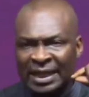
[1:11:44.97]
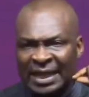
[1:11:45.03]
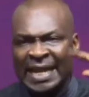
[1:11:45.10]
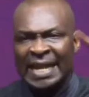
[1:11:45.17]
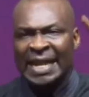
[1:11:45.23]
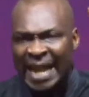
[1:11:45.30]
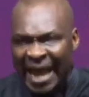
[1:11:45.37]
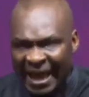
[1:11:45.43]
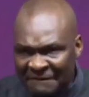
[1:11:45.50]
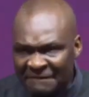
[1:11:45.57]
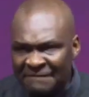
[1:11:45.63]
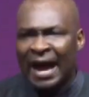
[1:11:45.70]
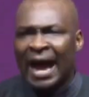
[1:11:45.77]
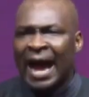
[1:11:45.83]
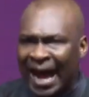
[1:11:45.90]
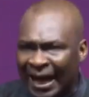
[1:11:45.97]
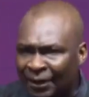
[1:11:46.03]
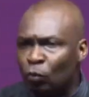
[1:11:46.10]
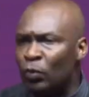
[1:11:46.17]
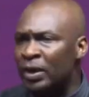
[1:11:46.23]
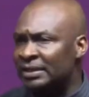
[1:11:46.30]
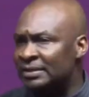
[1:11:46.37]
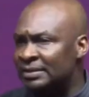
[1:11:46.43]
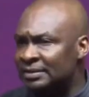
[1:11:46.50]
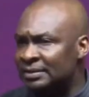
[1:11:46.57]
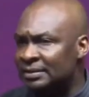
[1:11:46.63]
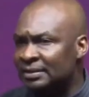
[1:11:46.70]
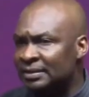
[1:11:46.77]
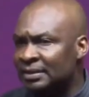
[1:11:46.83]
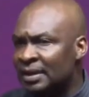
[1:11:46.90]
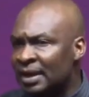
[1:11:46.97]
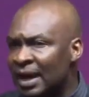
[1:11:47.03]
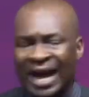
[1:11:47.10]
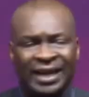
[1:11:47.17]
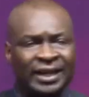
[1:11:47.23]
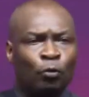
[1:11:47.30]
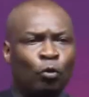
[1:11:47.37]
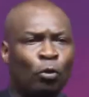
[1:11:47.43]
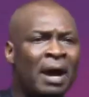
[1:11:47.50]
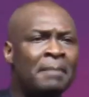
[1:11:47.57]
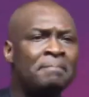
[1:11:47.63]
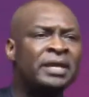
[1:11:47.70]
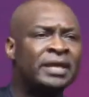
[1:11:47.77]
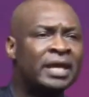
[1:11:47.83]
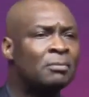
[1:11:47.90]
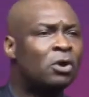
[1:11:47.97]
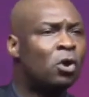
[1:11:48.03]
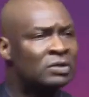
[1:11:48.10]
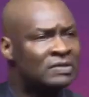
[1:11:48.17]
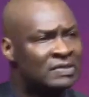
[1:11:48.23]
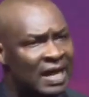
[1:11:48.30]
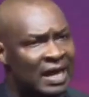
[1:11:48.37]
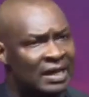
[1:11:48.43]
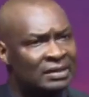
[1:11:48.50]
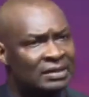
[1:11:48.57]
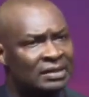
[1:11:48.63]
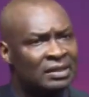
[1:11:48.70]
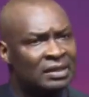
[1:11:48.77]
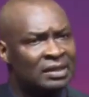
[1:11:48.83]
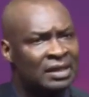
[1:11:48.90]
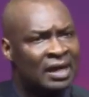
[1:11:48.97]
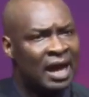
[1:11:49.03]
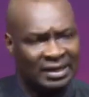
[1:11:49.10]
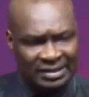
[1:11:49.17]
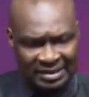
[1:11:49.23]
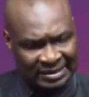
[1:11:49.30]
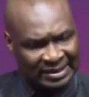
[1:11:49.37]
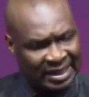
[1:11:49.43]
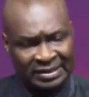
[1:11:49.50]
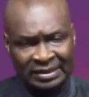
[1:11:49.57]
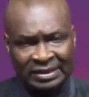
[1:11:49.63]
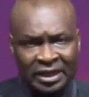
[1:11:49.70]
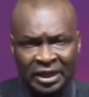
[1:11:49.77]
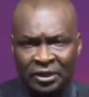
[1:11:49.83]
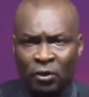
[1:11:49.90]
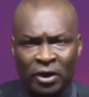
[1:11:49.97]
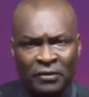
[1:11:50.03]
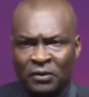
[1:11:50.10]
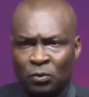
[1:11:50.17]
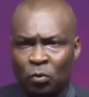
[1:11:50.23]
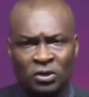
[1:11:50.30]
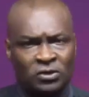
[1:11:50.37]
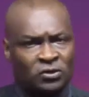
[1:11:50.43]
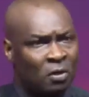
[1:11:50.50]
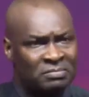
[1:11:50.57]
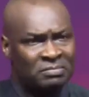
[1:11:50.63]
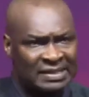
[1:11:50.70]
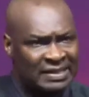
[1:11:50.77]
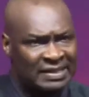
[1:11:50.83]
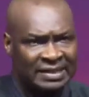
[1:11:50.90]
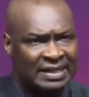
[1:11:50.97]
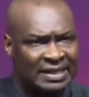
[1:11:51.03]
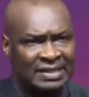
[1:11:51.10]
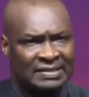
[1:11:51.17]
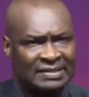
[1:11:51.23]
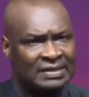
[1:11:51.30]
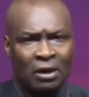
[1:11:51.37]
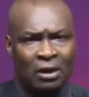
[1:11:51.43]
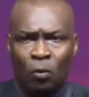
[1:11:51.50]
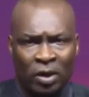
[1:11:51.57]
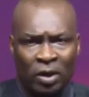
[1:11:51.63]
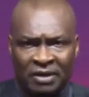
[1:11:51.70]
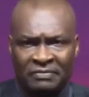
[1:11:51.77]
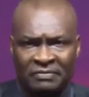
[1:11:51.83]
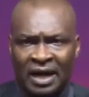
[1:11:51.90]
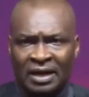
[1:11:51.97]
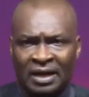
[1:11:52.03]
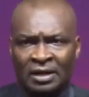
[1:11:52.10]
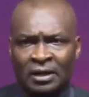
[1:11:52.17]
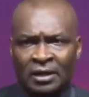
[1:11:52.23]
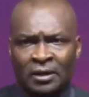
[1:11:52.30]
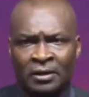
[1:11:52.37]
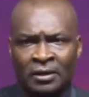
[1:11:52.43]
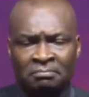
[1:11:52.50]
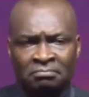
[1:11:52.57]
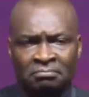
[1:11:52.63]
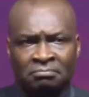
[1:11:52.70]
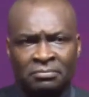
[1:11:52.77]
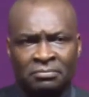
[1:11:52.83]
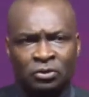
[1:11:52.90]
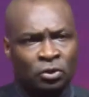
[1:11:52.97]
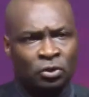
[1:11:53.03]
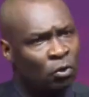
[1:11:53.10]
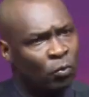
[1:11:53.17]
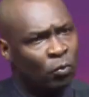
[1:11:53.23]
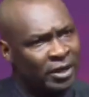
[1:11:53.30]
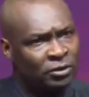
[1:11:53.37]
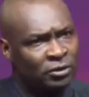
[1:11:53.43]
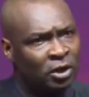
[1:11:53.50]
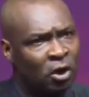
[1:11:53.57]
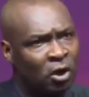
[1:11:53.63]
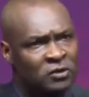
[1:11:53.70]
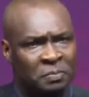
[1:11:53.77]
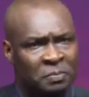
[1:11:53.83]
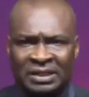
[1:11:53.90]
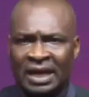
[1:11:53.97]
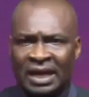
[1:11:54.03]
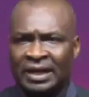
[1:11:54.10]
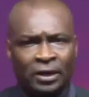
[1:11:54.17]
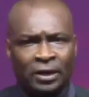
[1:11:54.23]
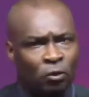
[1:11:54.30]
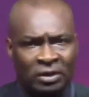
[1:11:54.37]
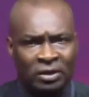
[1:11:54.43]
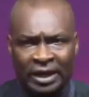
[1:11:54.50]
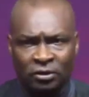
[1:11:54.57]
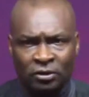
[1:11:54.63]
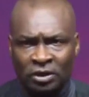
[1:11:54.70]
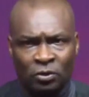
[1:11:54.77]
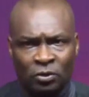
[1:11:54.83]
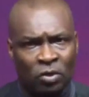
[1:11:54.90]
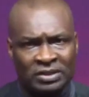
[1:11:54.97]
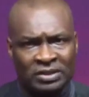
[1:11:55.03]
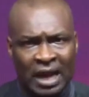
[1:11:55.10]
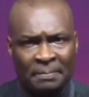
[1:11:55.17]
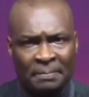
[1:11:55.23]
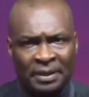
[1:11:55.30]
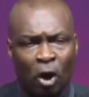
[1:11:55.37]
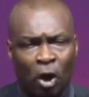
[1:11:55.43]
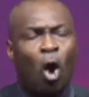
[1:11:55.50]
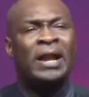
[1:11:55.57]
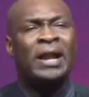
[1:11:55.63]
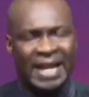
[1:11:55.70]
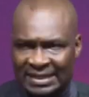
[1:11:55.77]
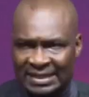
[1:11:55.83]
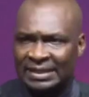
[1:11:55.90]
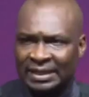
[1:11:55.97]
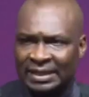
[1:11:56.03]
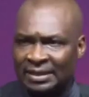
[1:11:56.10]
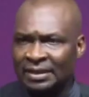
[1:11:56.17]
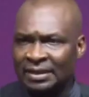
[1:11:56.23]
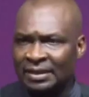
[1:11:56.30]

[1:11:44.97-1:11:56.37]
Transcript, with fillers: Never add weight. And the woman became concerned. And she said she didn't know if it was some sickness or whatever. You know, went to the hospital and it looked like nothing was happening. Honestly.